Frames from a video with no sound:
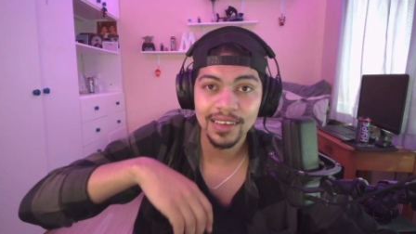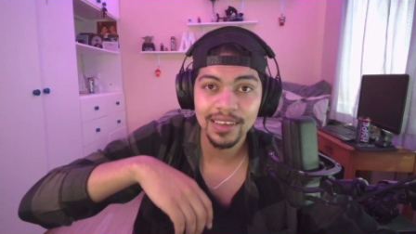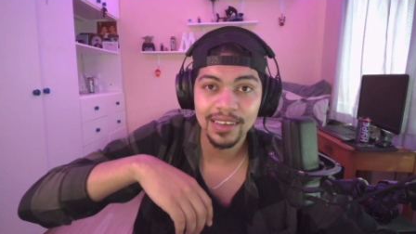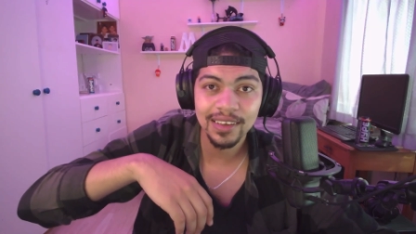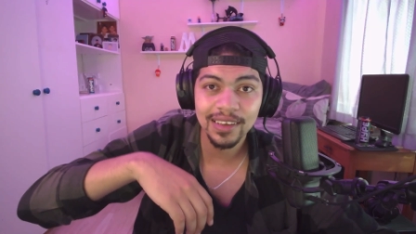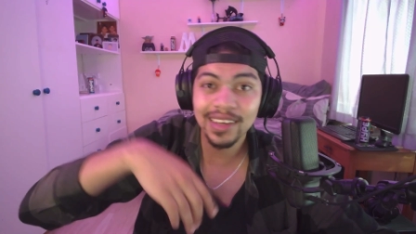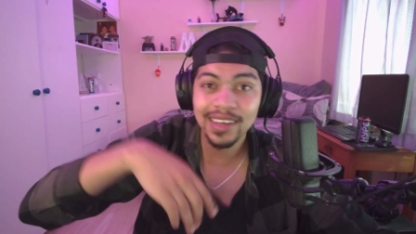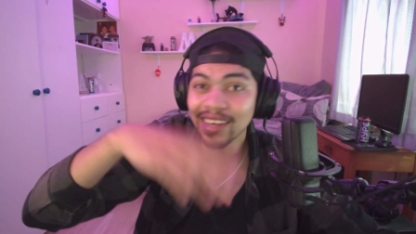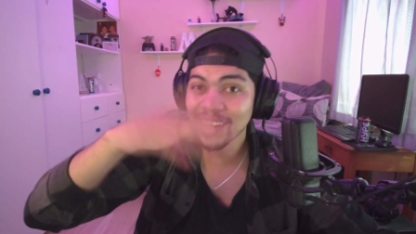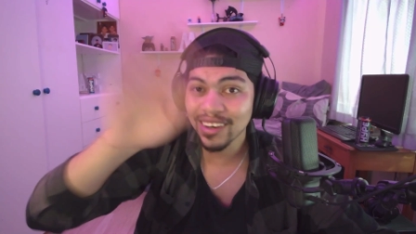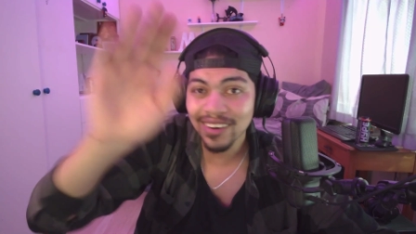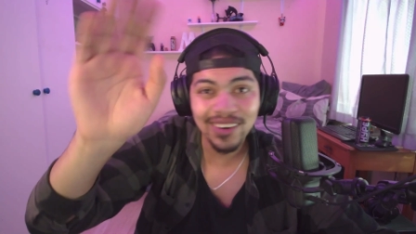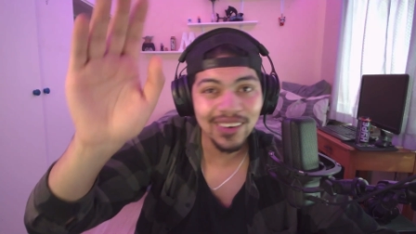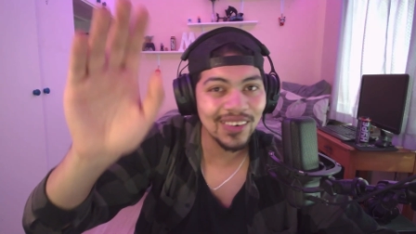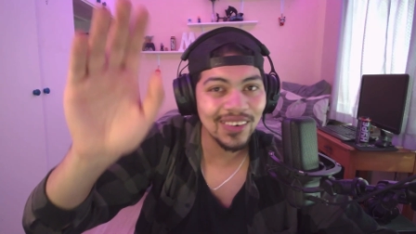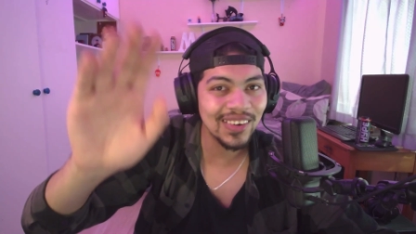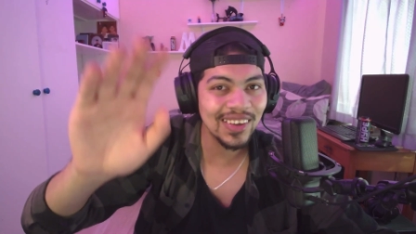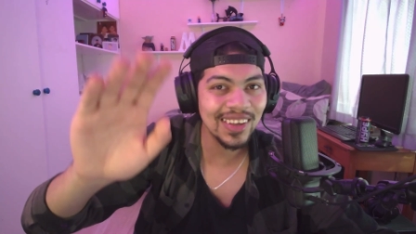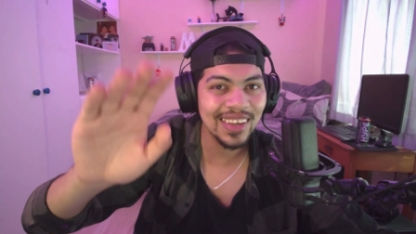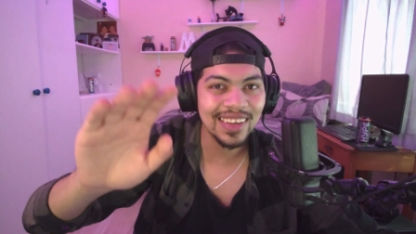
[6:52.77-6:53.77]
Go
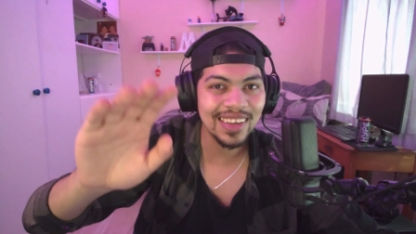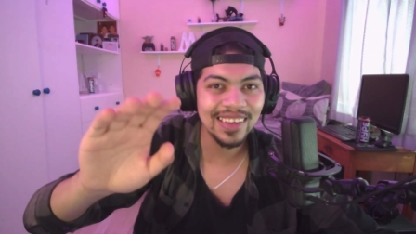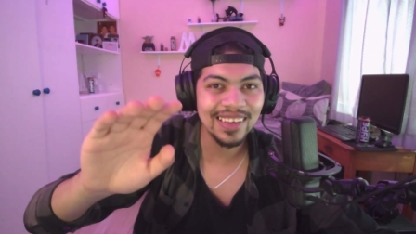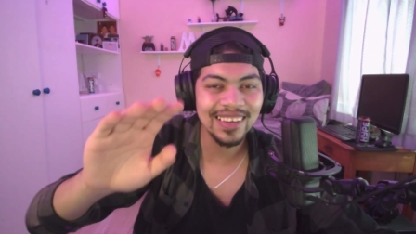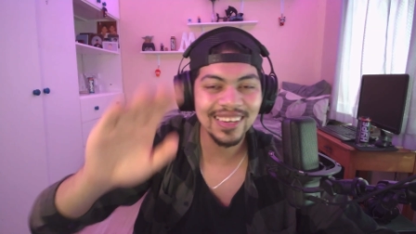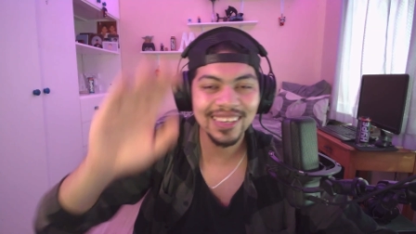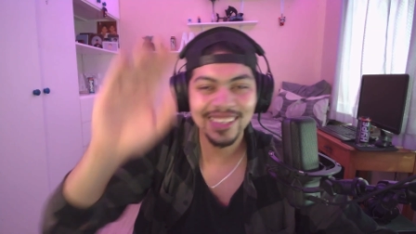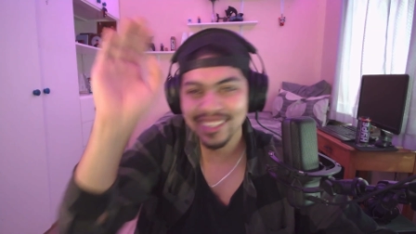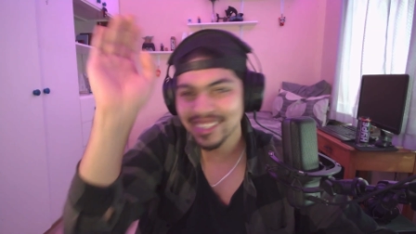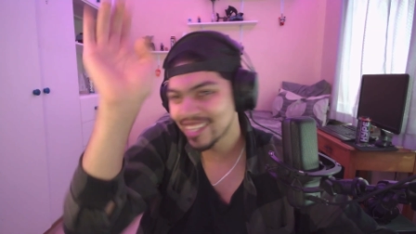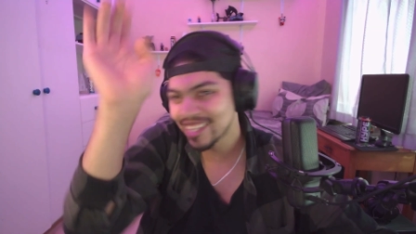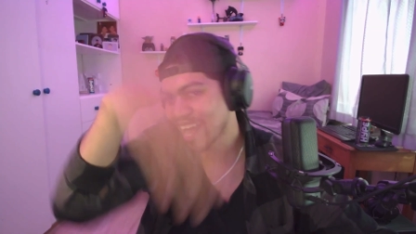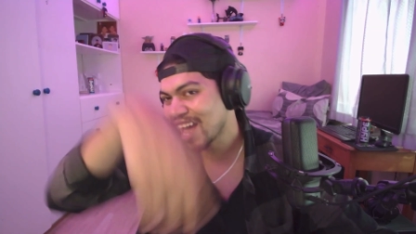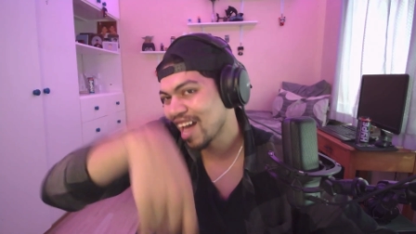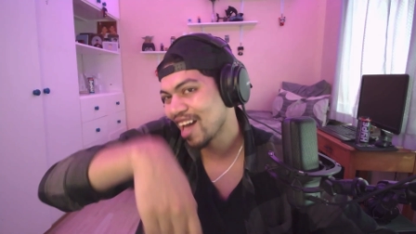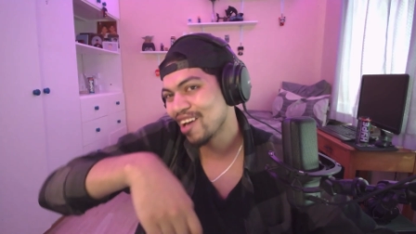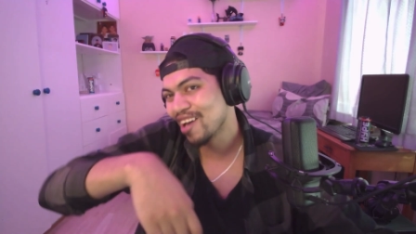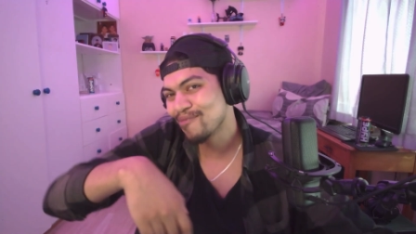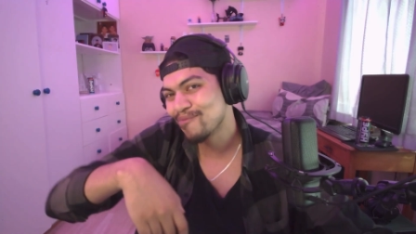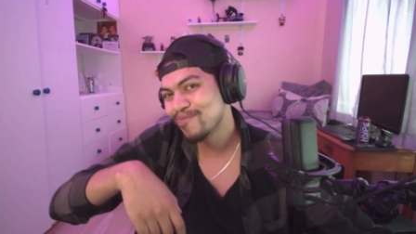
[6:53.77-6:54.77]
away.
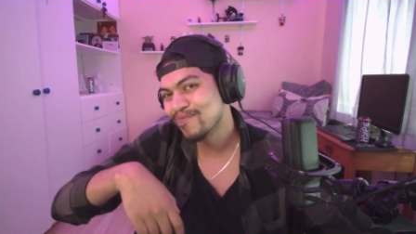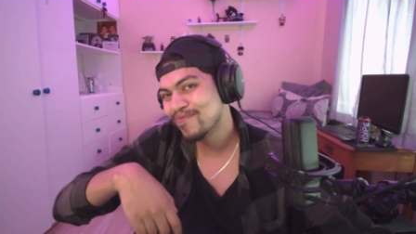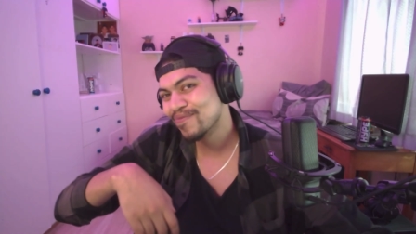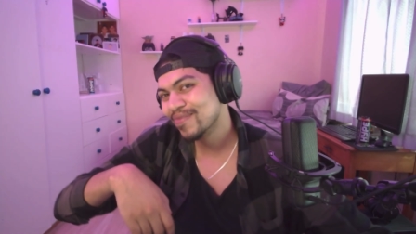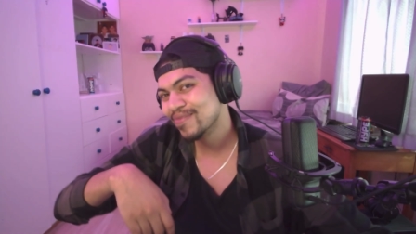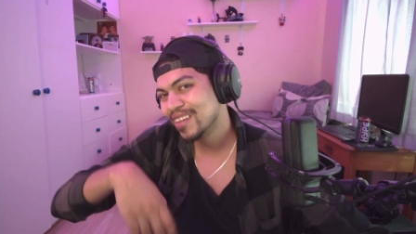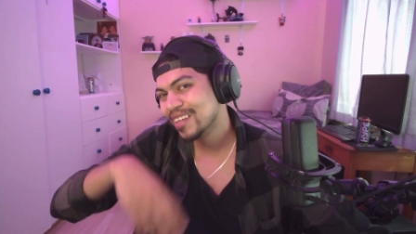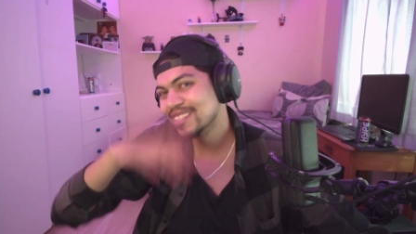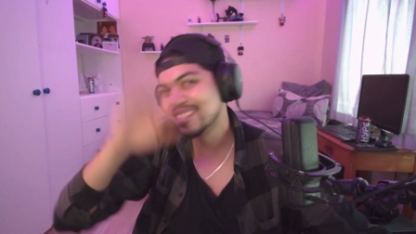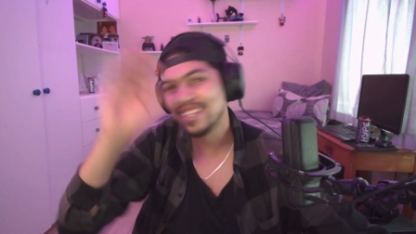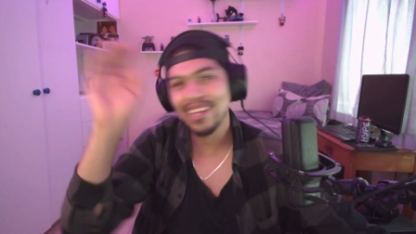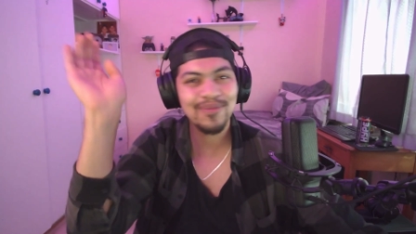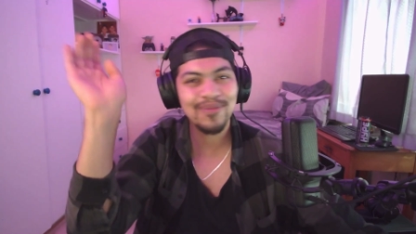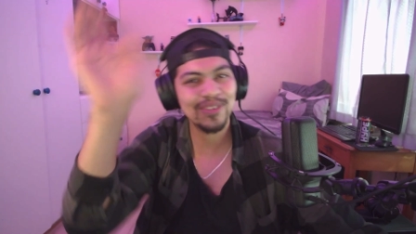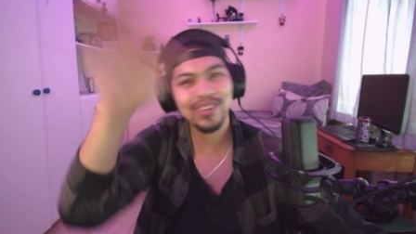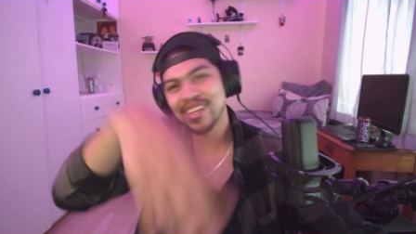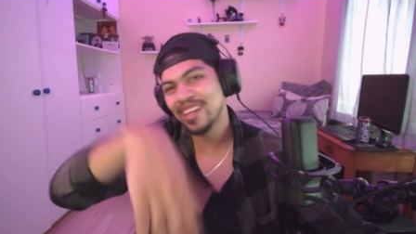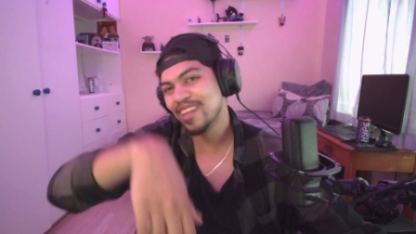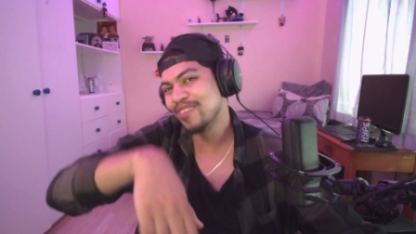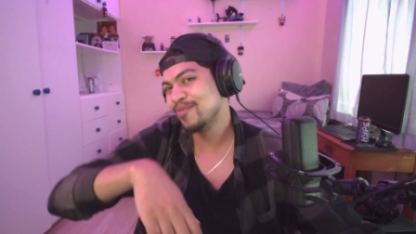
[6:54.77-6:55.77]
Stop. Stop
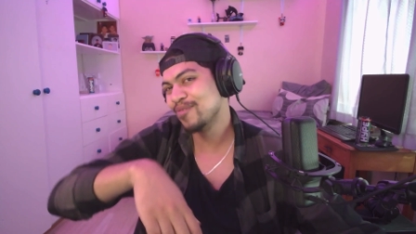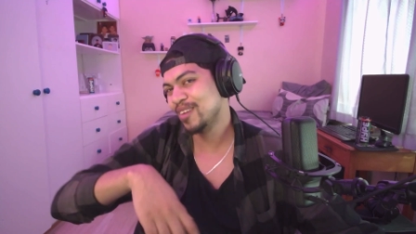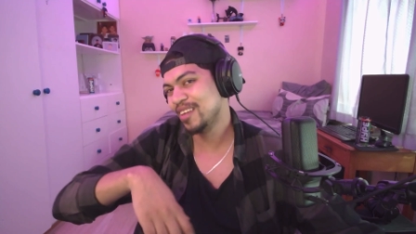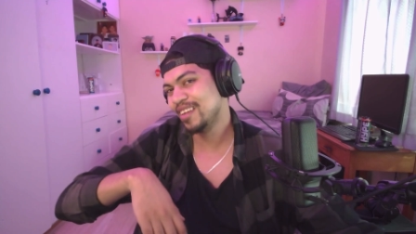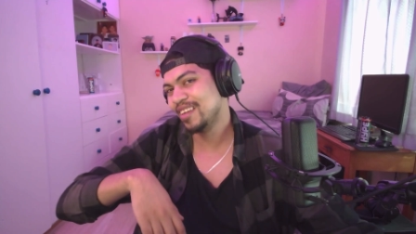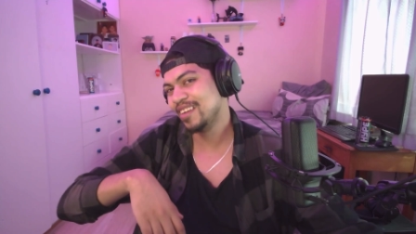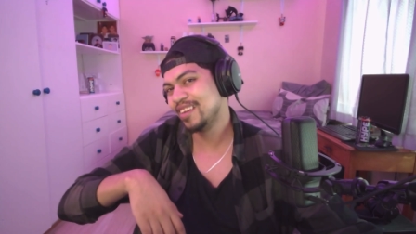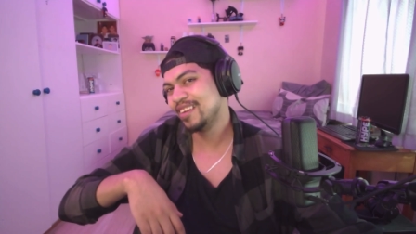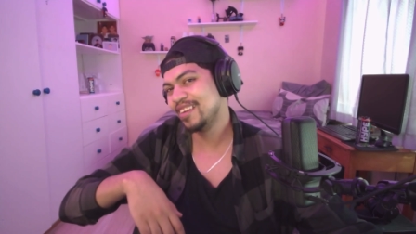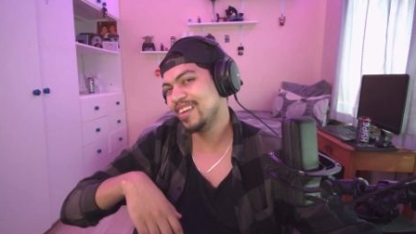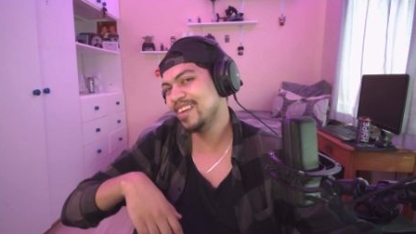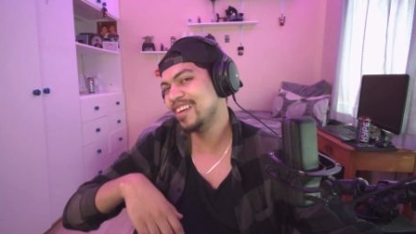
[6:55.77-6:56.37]
looking at me.